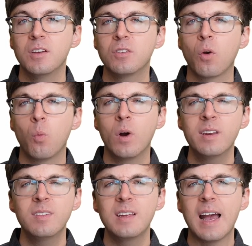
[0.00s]
So what
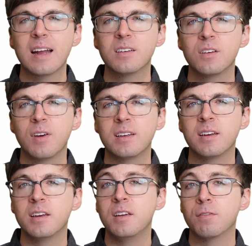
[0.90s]
is the additive
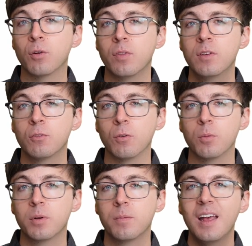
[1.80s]
identity for this
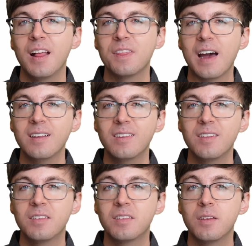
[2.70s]
group? That's
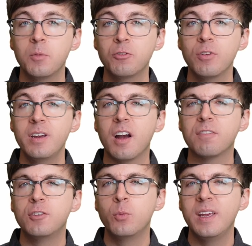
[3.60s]
the symmetry
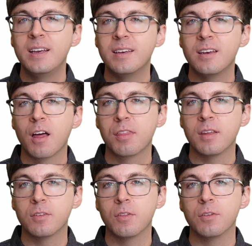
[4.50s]
of doing
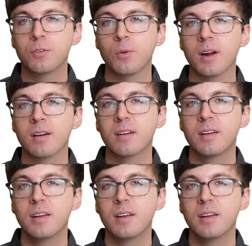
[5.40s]
nothing to the square.